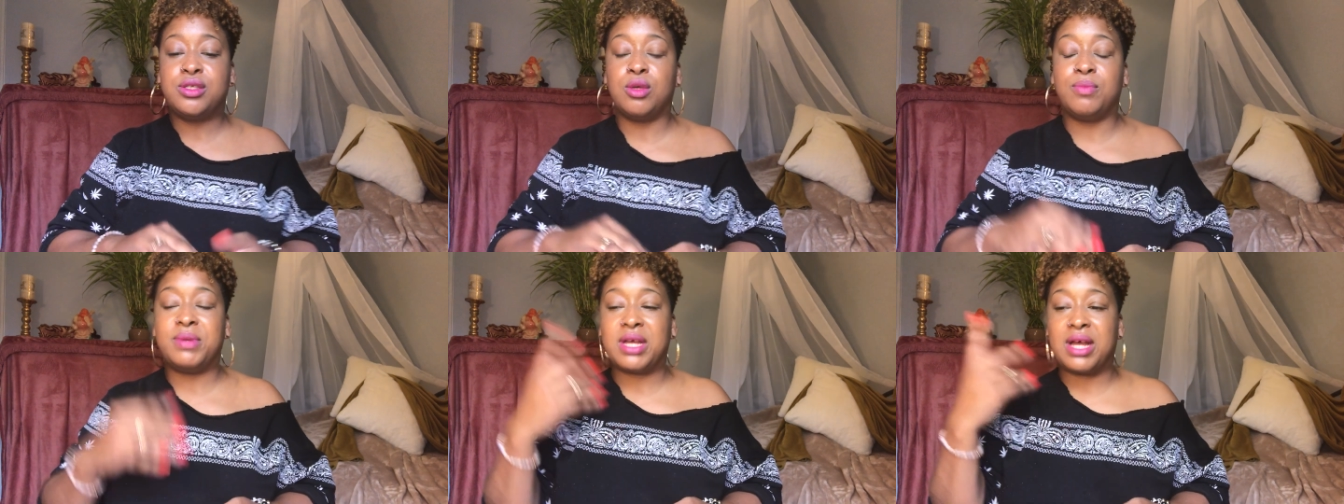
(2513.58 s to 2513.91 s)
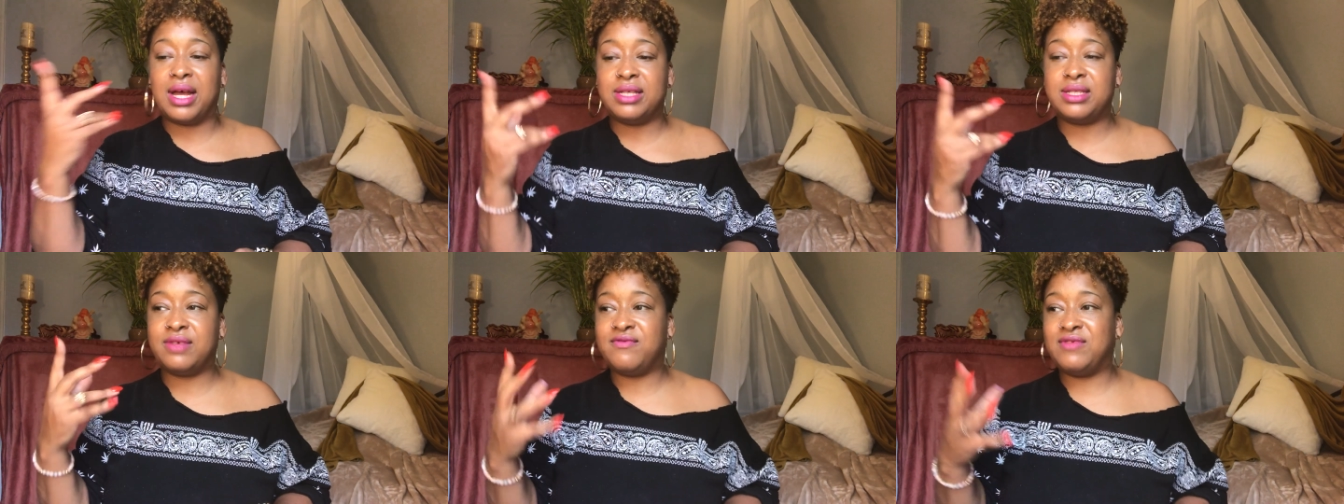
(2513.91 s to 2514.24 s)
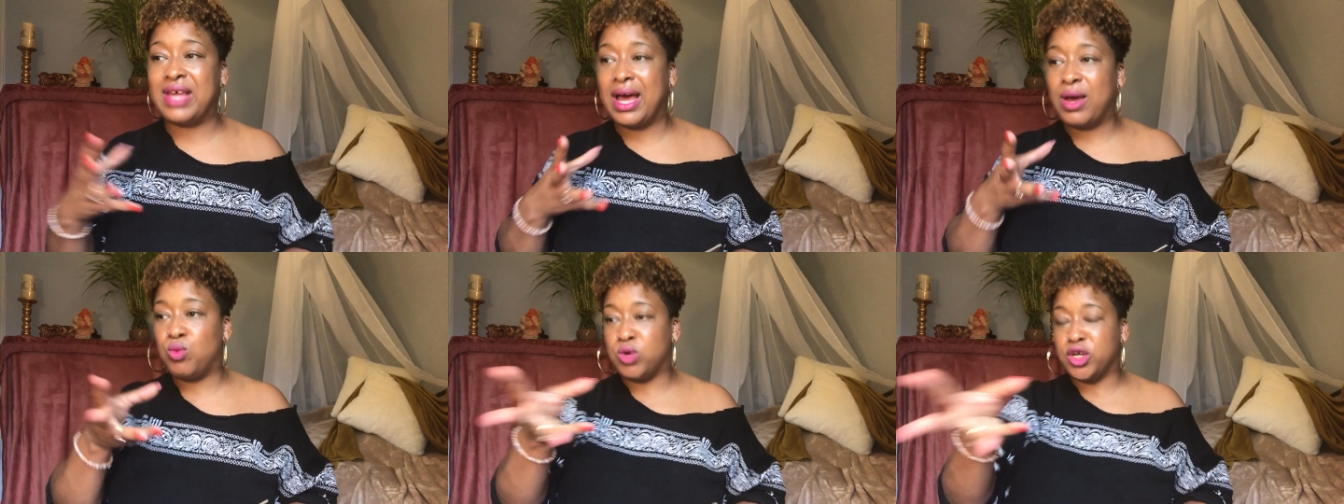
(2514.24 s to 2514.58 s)
So because of
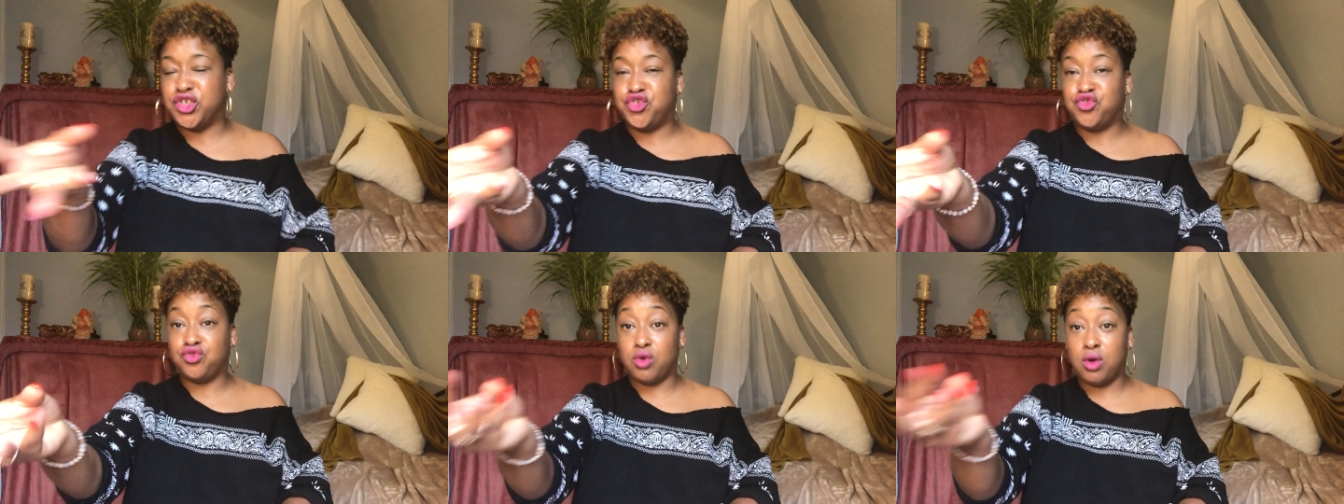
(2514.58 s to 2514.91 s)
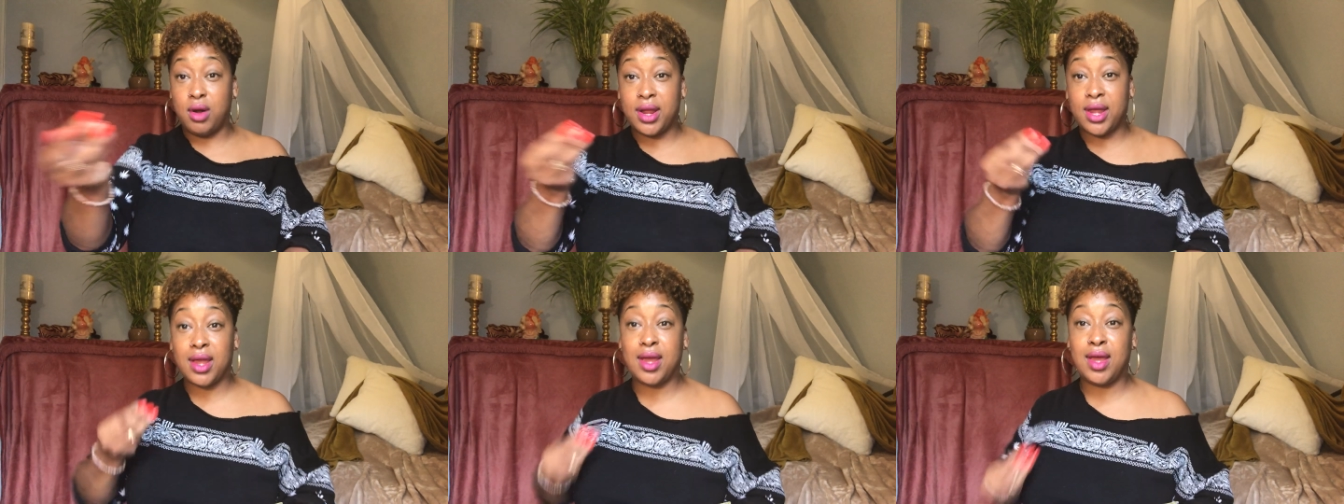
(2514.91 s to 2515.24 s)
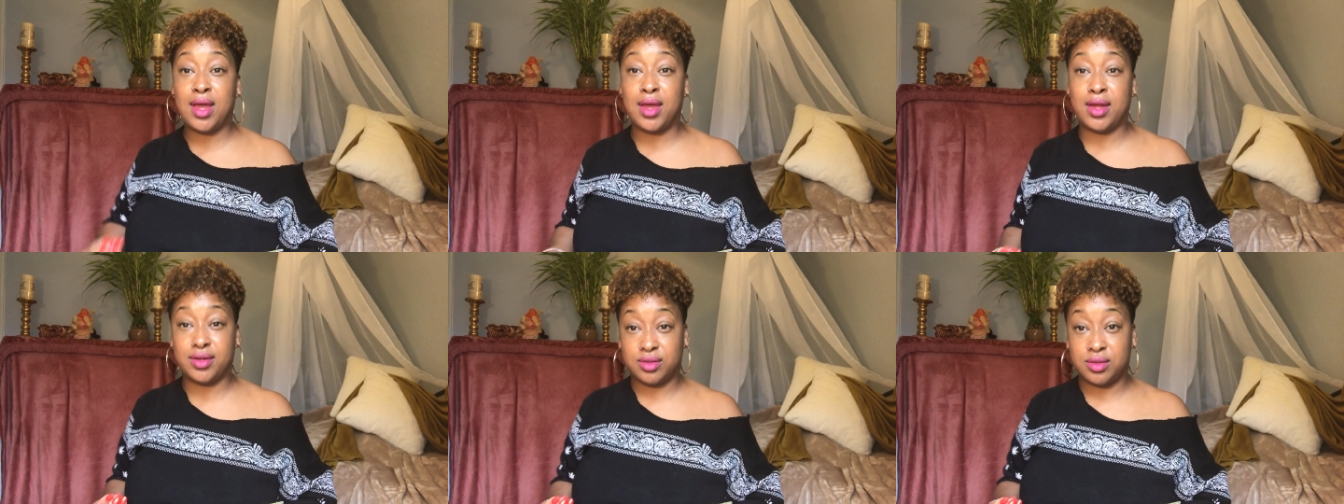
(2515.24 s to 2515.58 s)
that, we're drawing
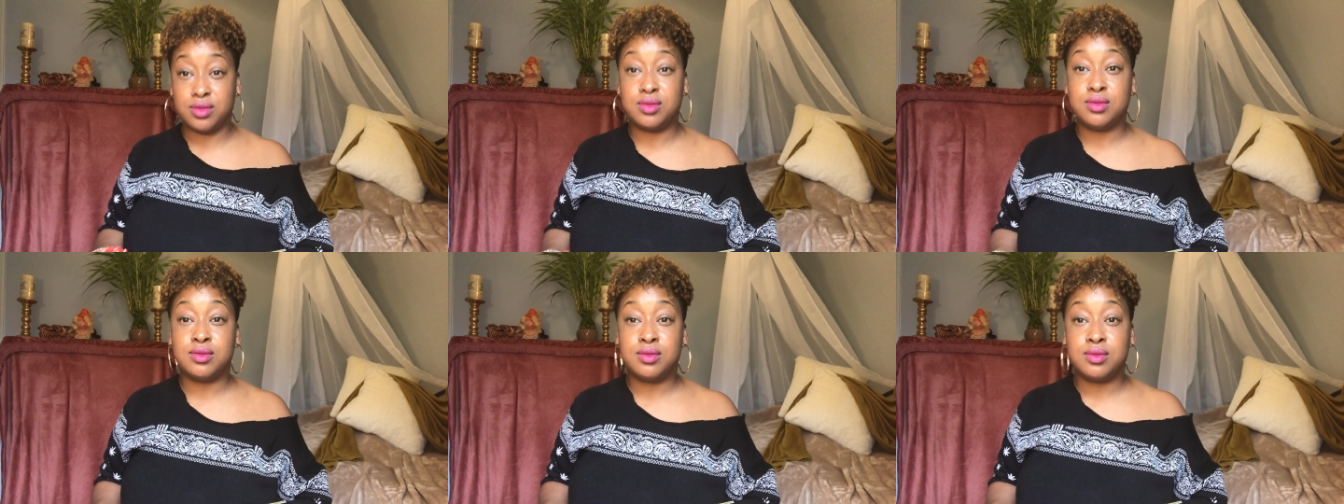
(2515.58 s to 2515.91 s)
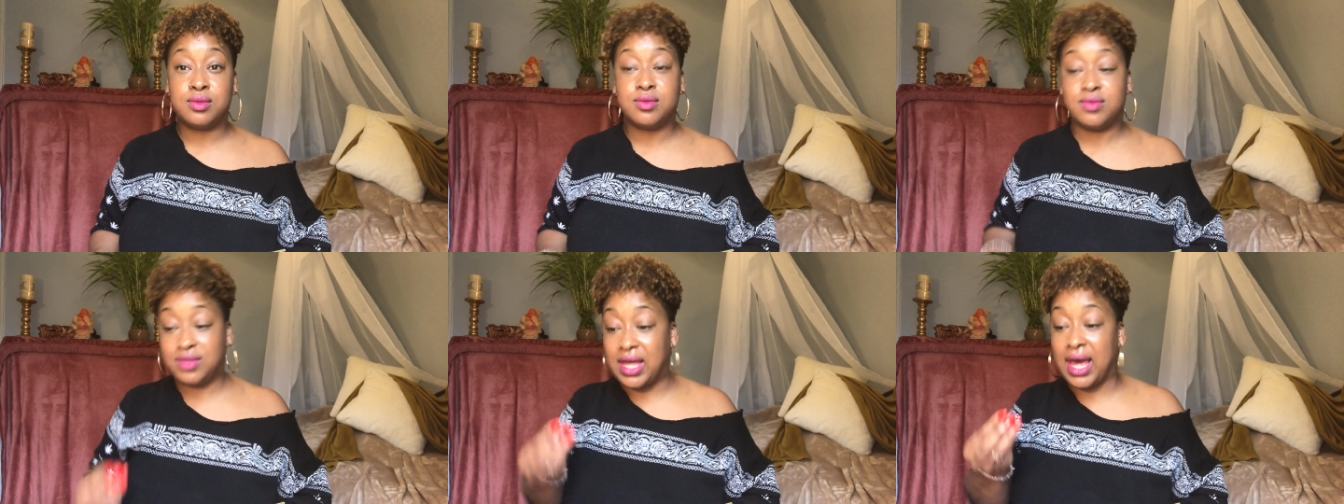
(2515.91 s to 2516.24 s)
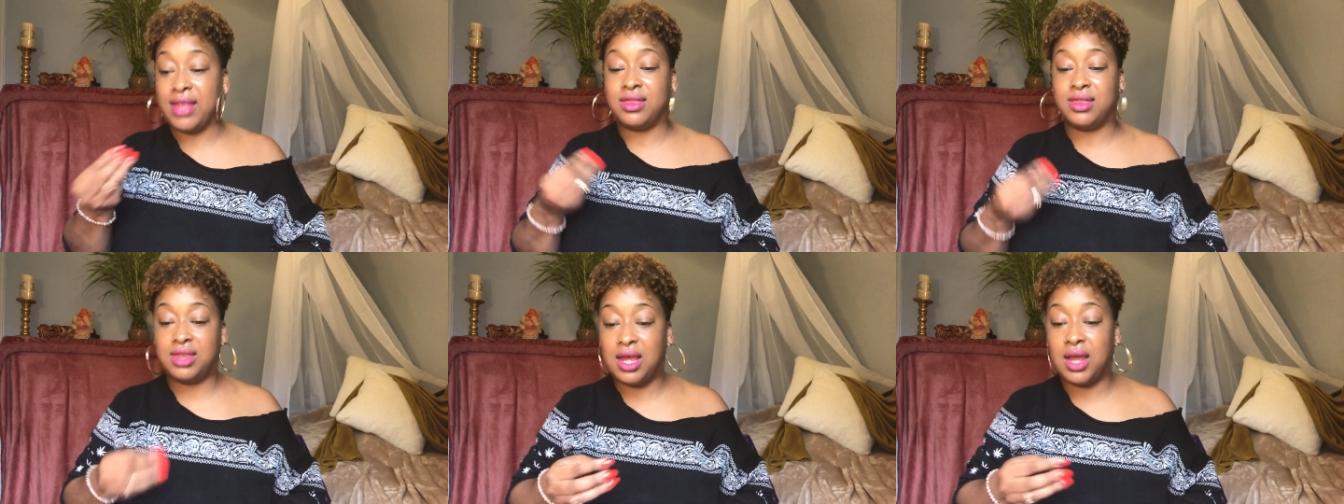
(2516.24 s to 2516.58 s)
in
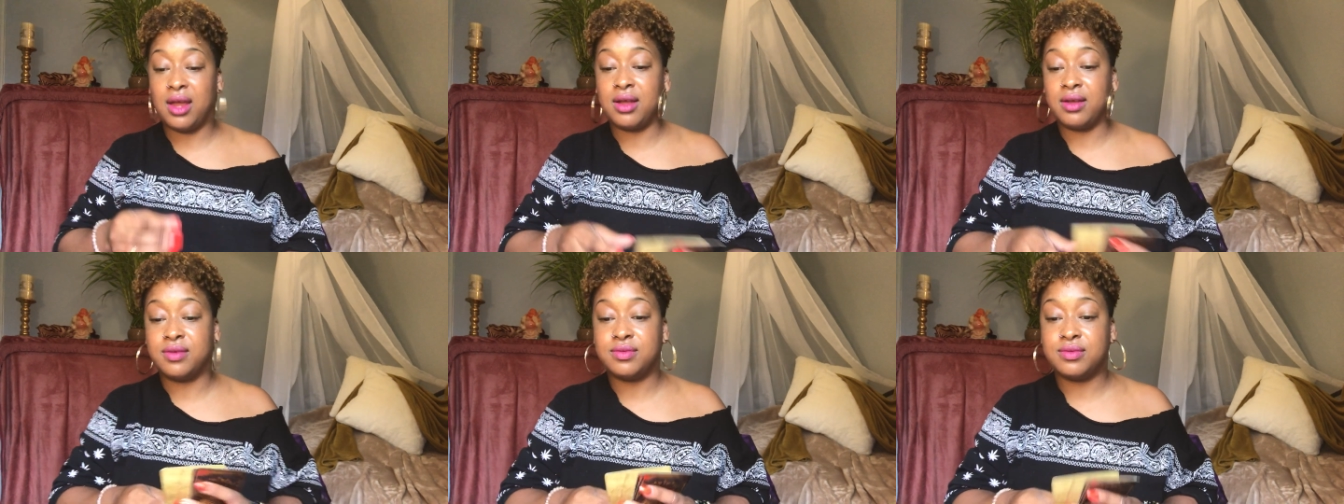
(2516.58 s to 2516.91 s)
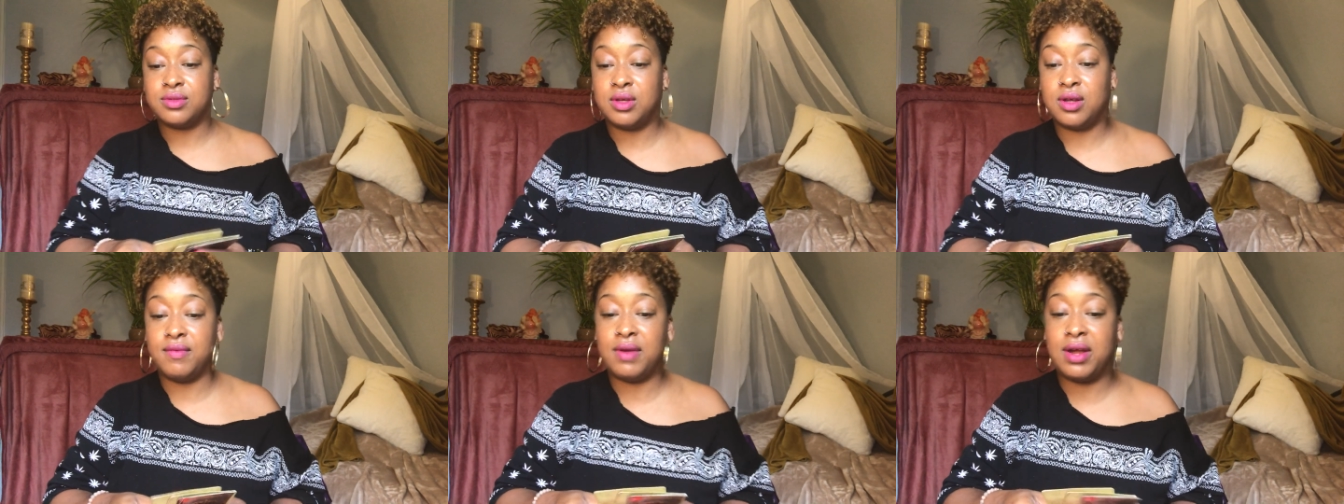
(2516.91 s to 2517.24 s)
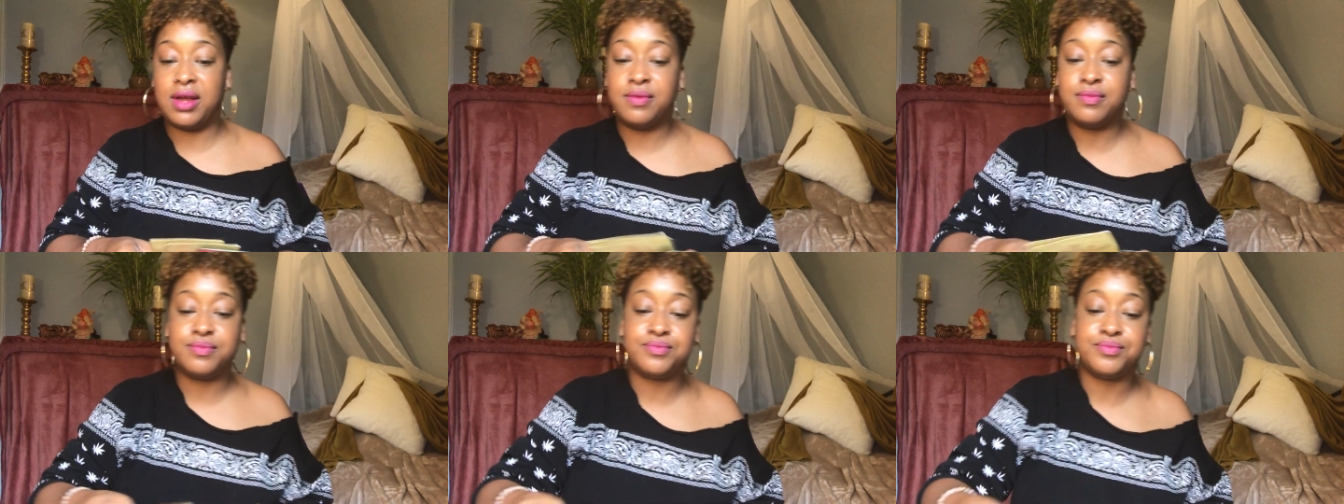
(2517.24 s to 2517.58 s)
that thing, all
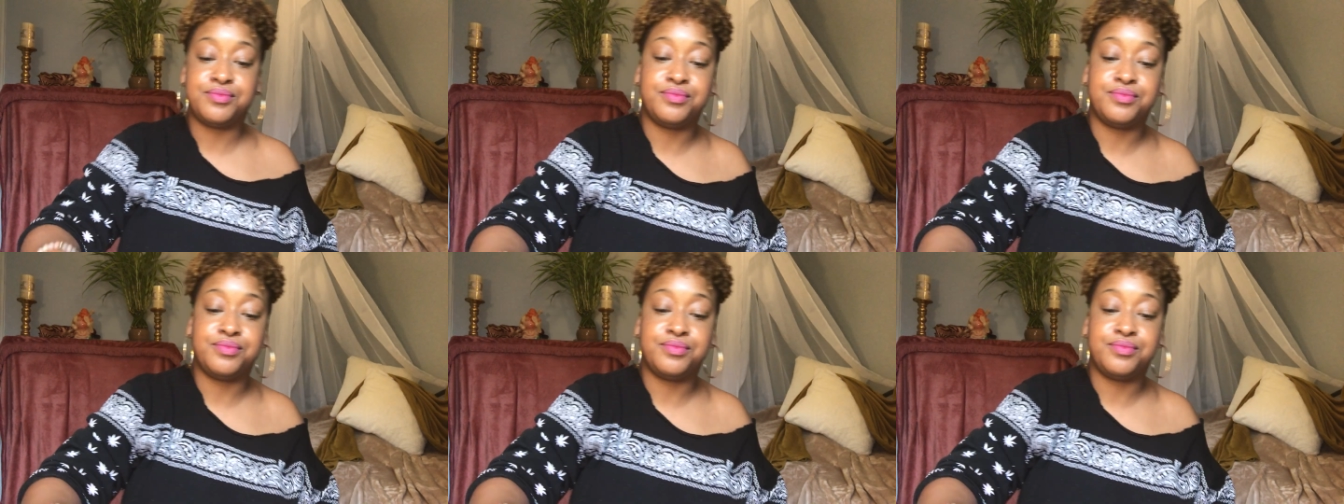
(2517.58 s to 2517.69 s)
right?